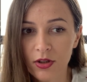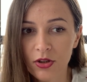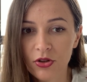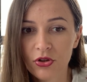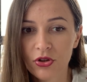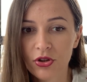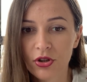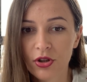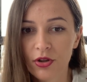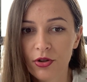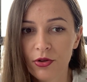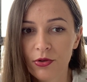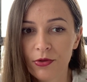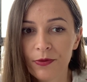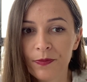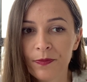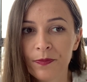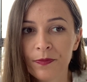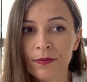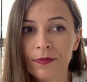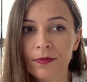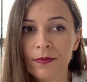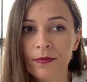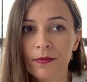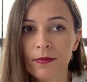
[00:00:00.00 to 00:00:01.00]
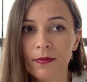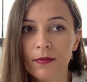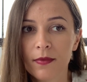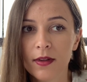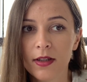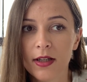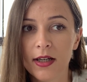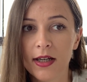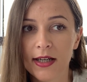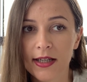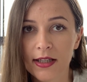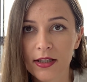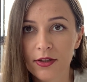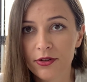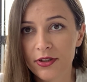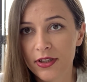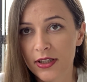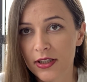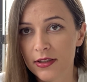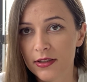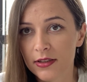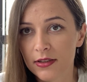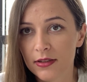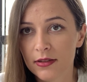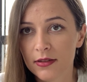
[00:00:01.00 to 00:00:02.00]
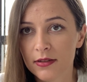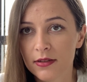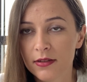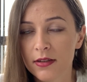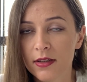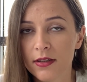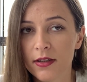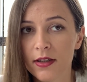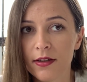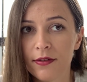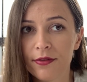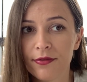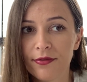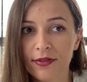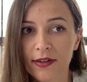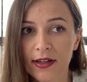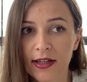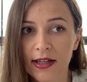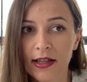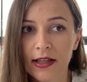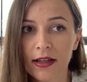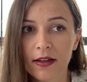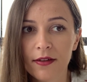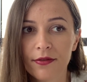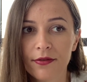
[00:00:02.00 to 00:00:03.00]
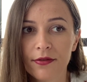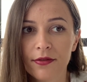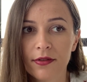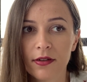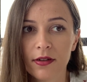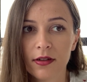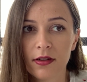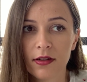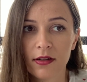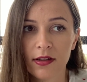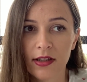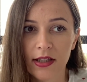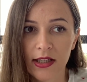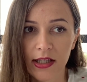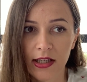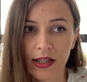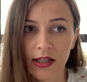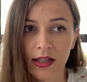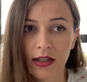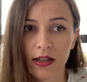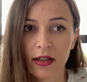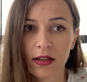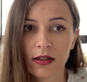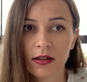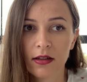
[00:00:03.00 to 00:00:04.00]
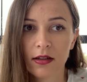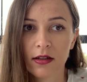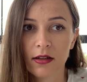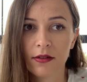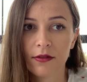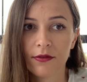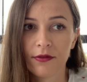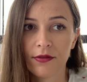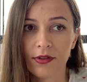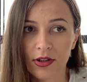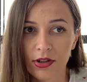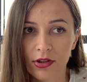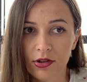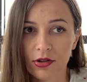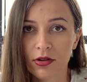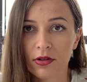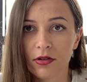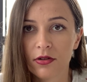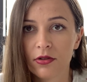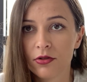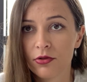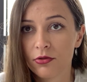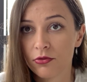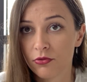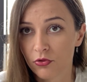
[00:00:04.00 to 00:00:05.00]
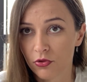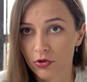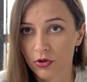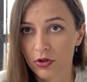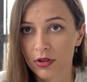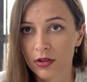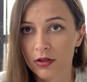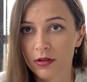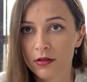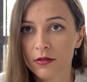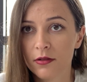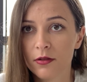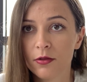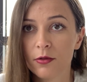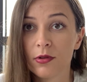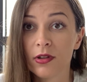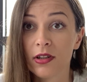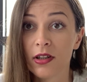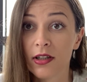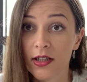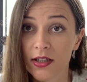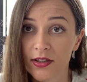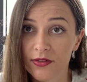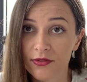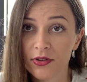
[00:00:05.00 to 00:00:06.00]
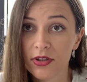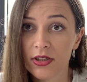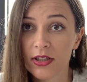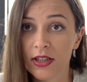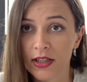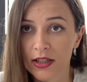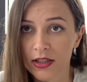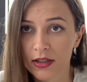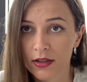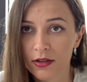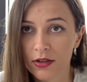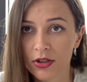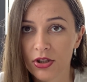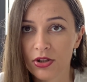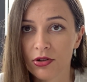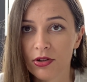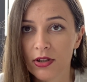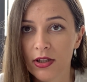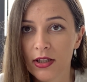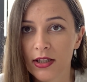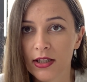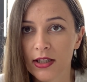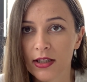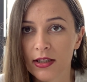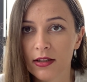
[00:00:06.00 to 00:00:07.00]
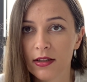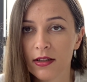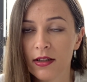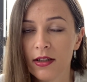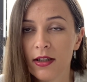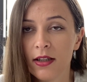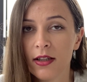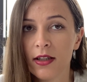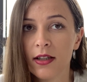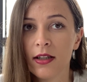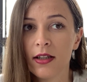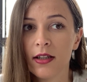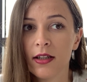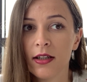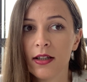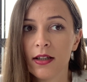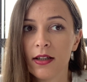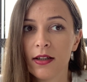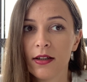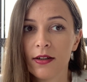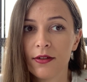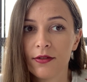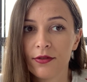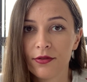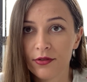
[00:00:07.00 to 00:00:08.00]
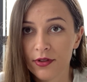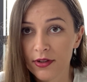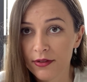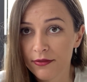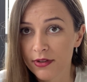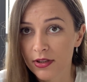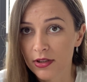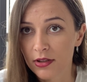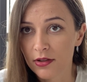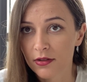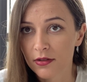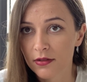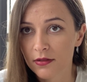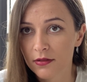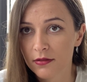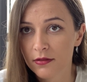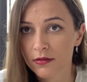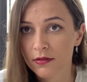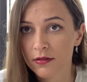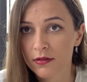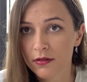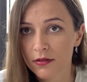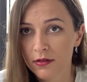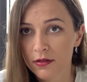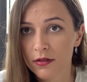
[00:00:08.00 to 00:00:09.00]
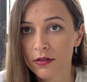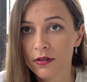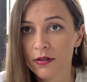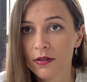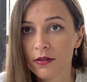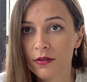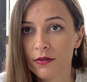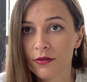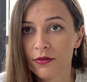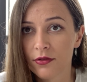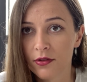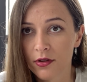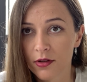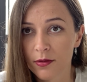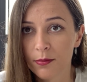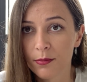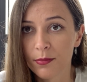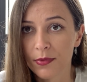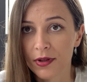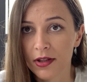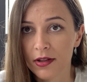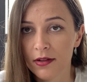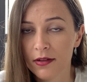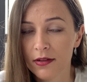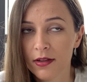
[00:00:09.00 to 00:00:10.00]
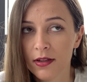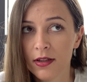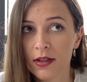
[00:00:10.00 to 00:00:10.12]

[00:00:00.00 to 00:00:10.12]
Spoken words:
So I created a 5-day video tutorial where every day you can get free video from me